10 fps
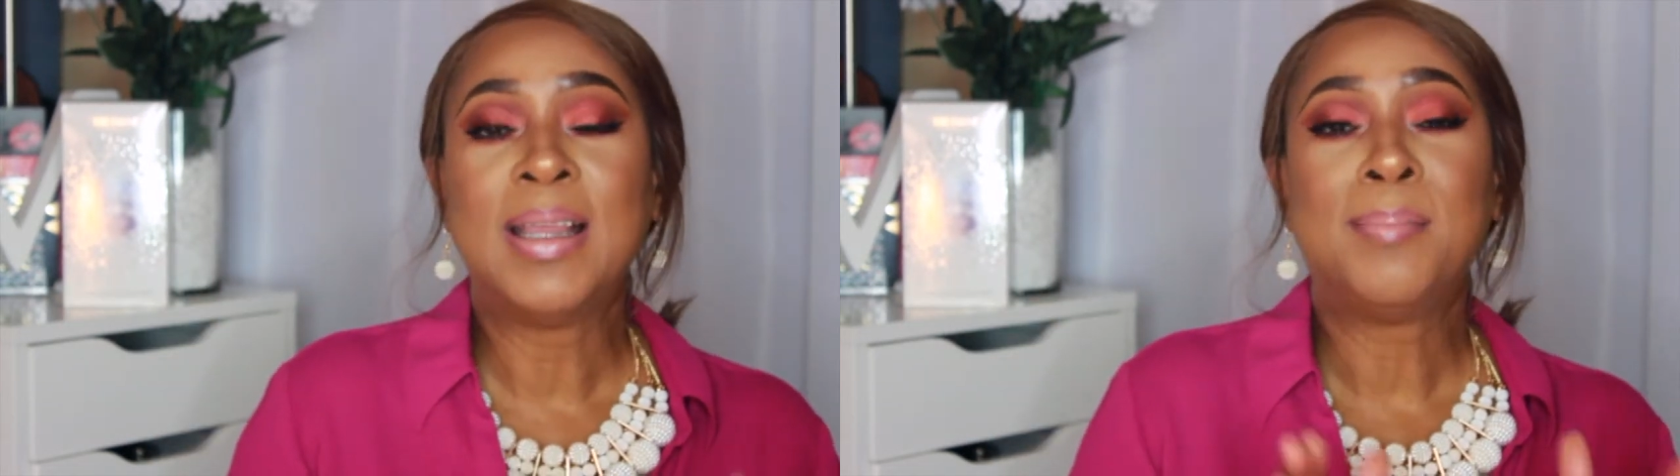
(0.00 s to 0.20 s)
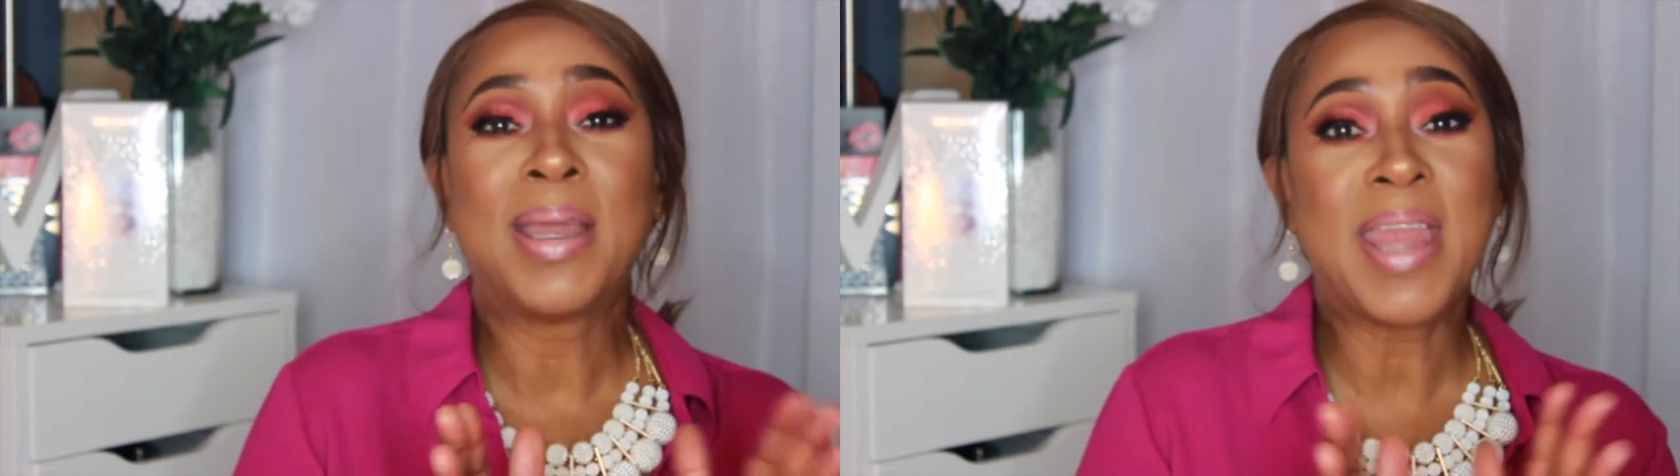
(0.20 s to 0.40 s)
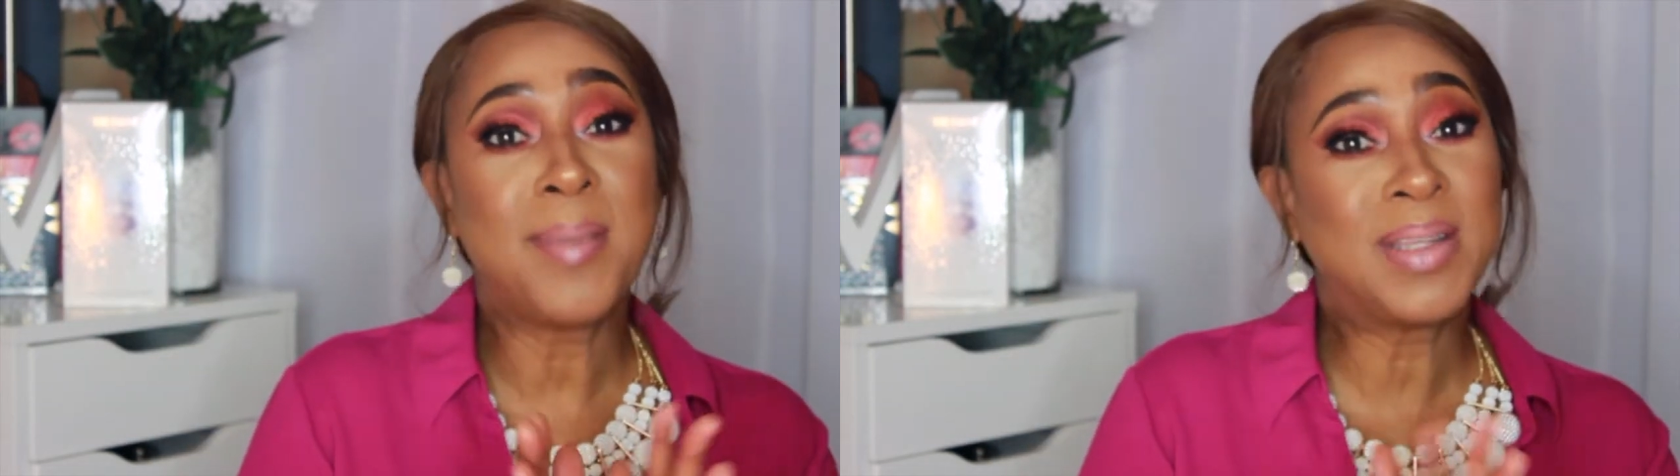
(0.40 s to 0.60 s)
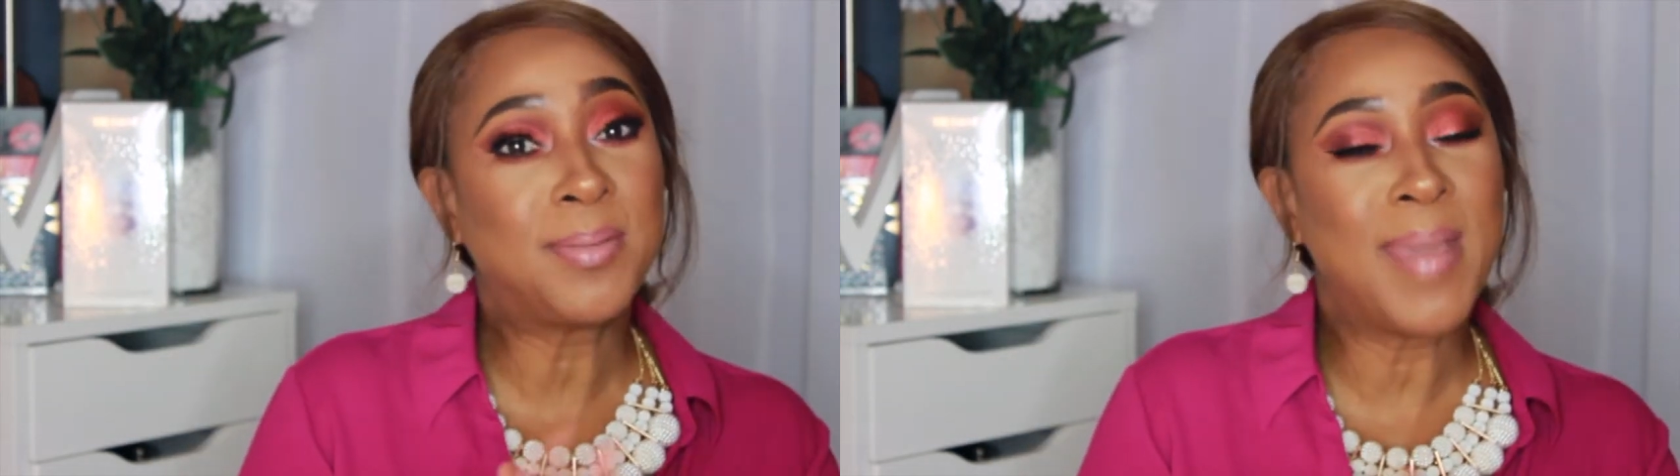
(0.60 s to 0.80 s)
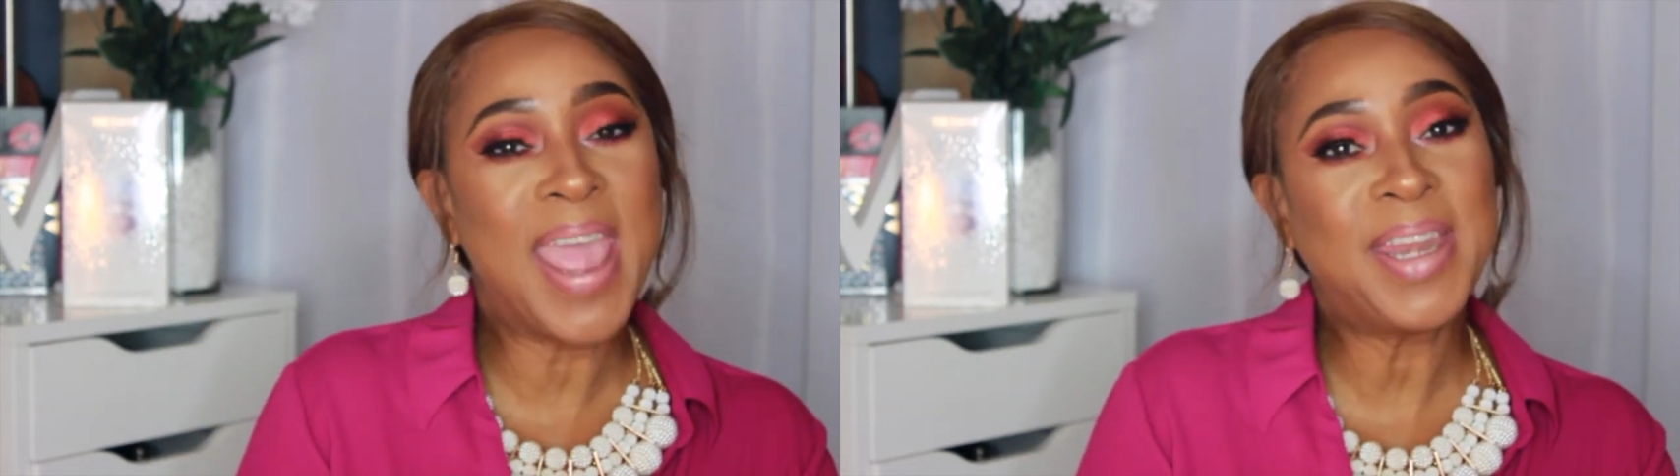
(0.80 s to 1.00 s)
My name is
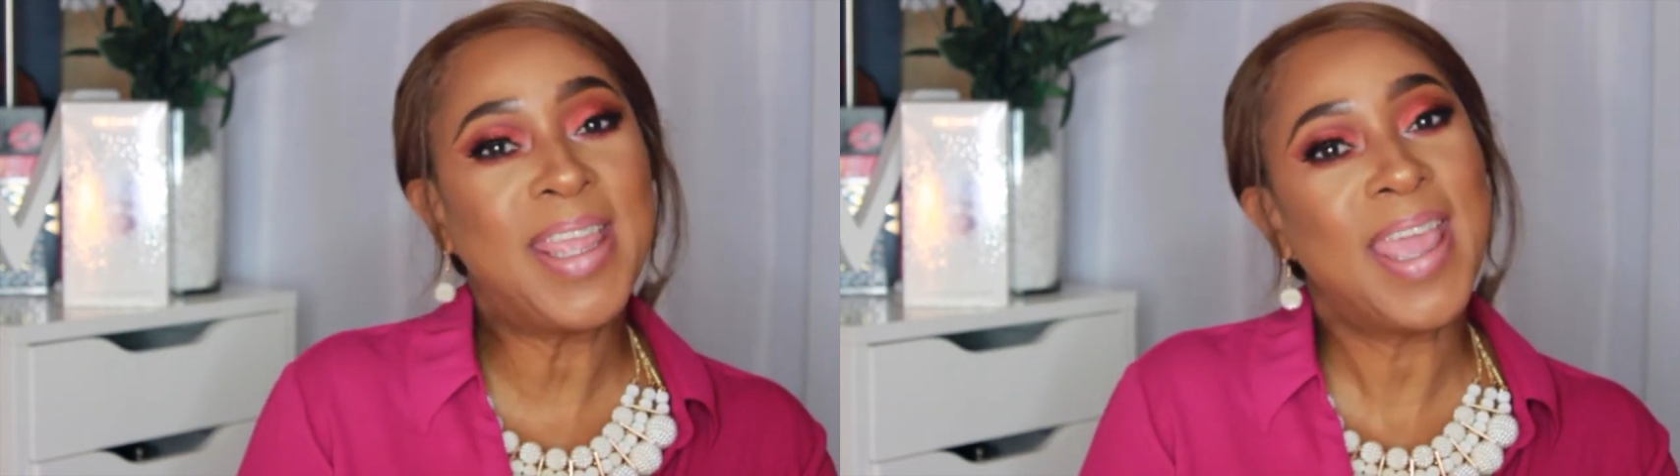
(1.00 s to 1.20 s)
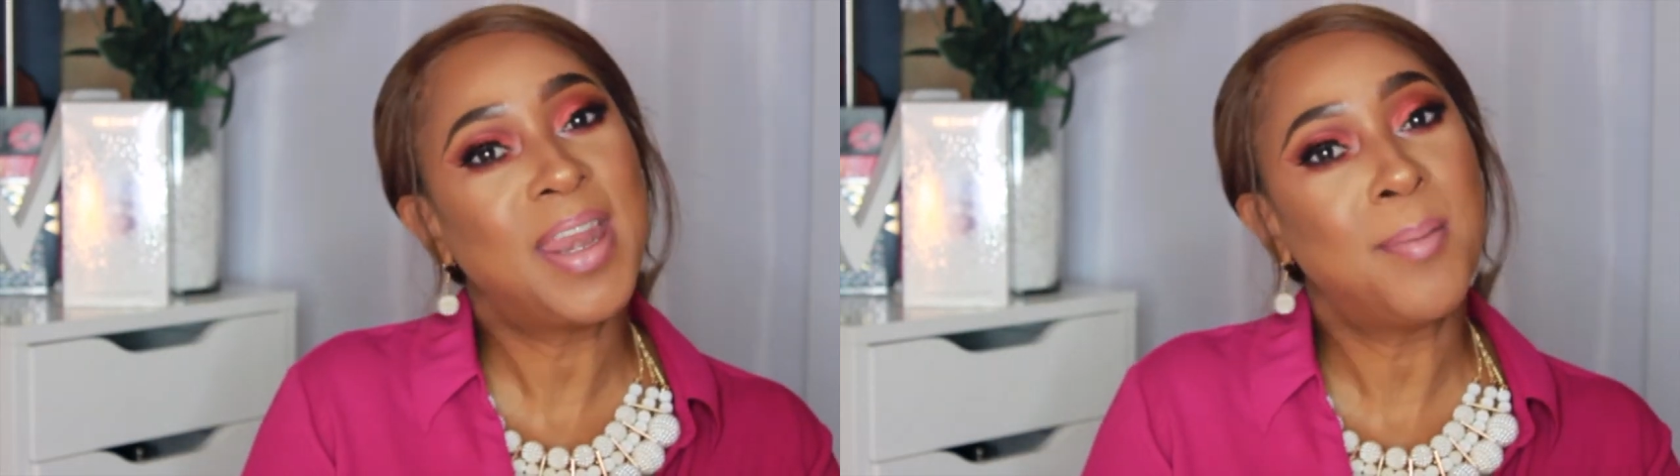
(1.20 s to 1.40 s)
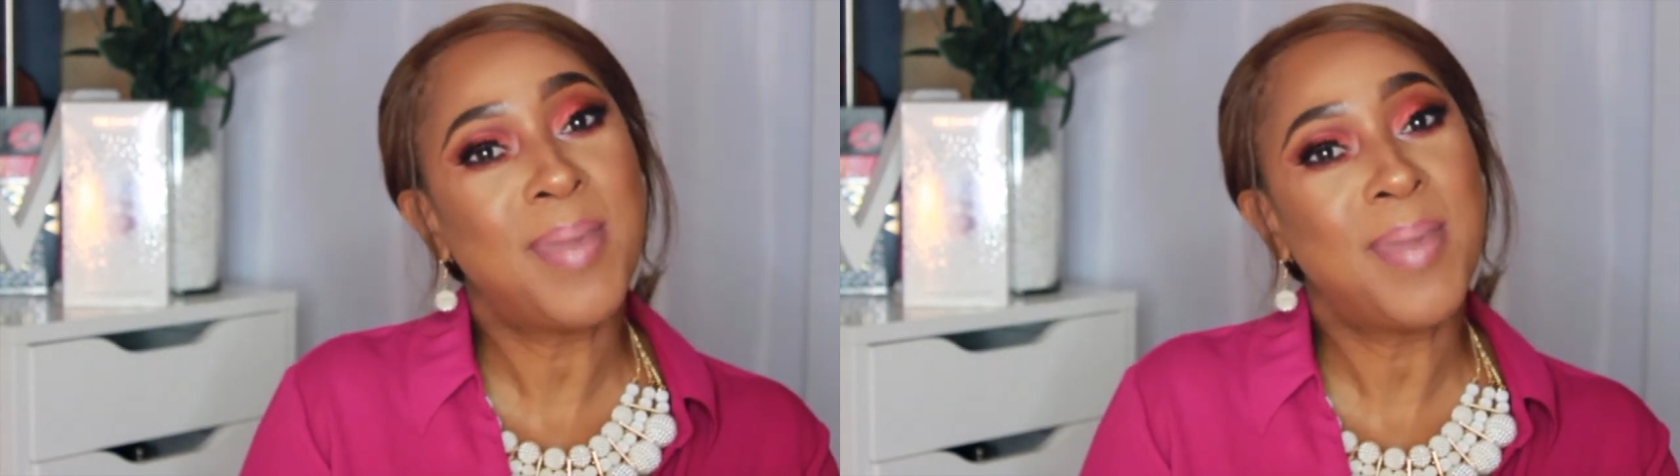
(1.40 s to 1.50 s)
Mattie and I'm